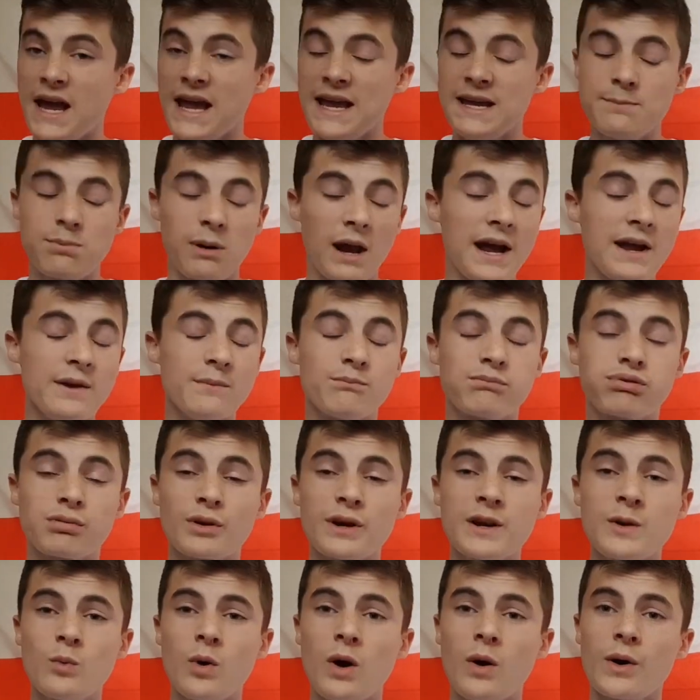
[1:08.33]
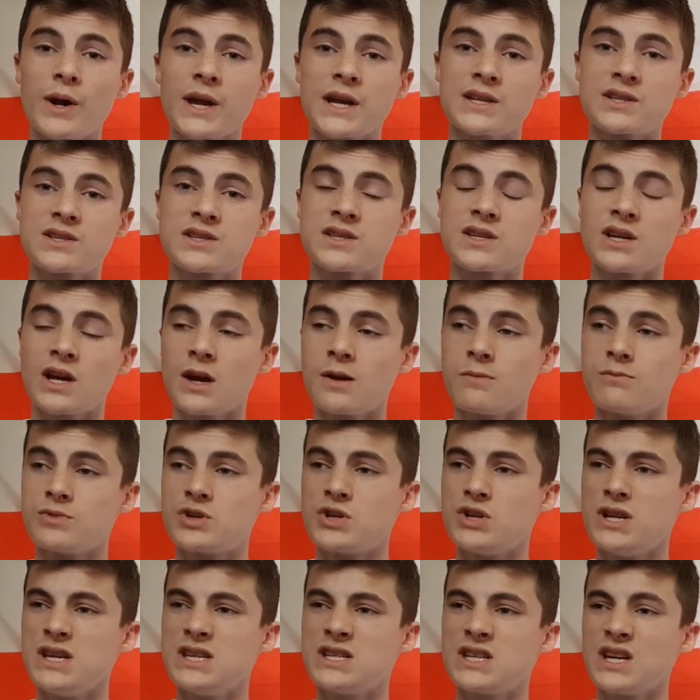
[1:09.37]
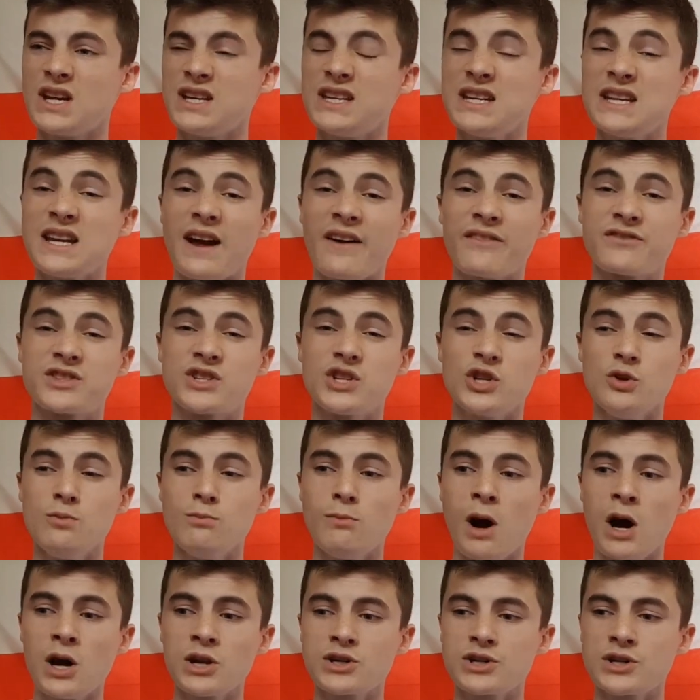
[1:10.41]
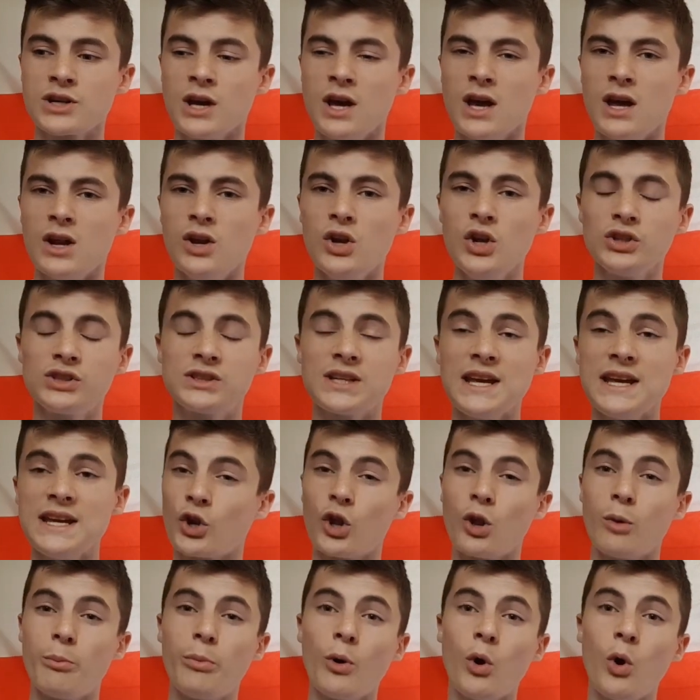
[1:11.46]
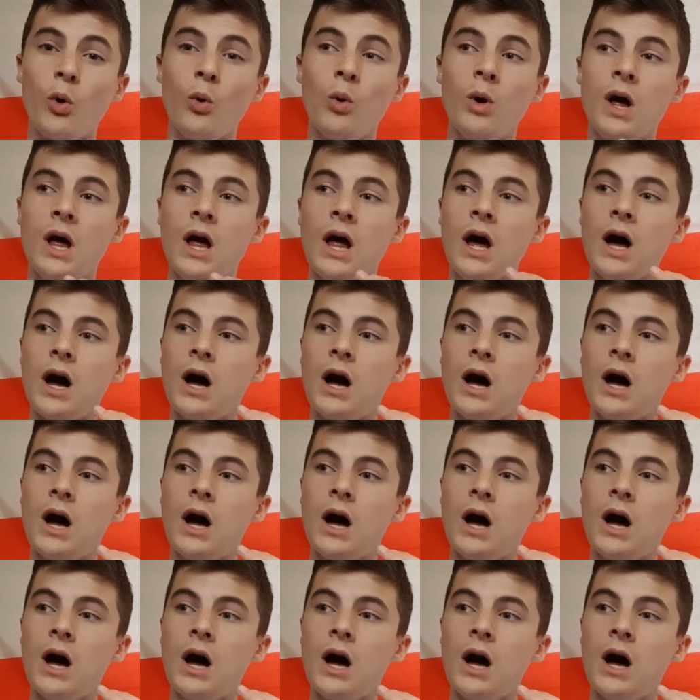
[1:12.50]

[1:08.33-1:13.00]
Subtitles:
He played pretty well against Tunisia. Didn't have to do much. Looked deep on the ball.